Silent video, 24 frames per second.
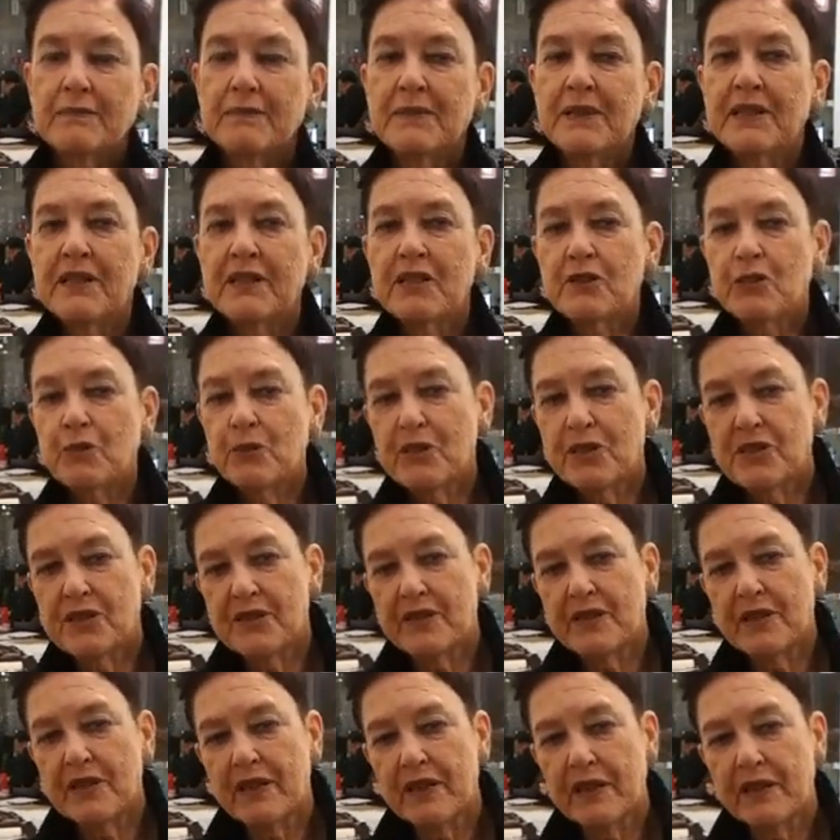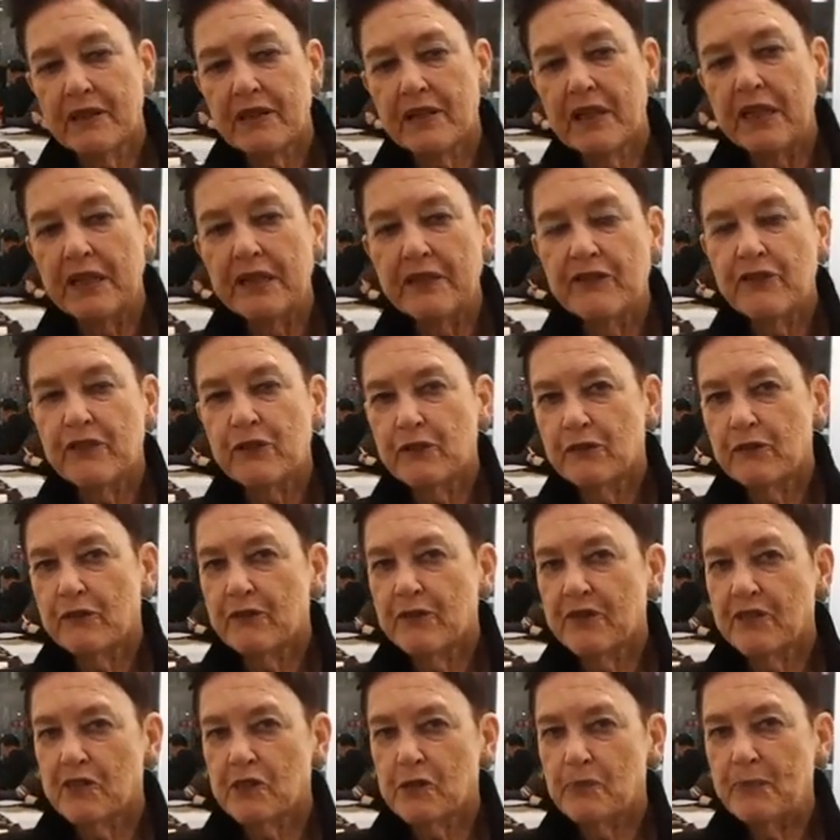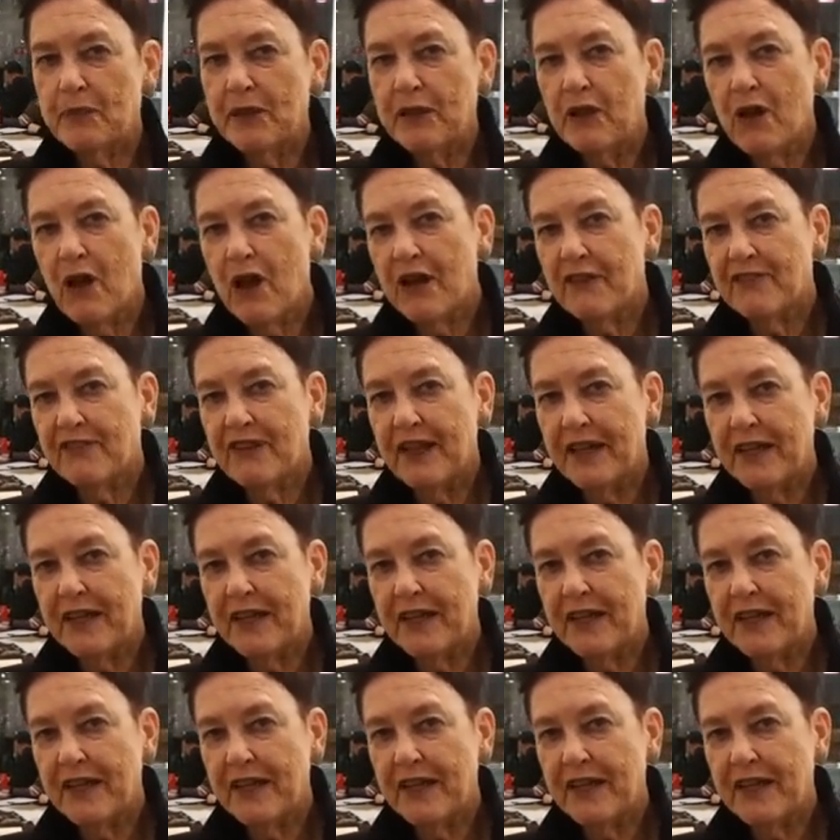And this was kind of the spill-off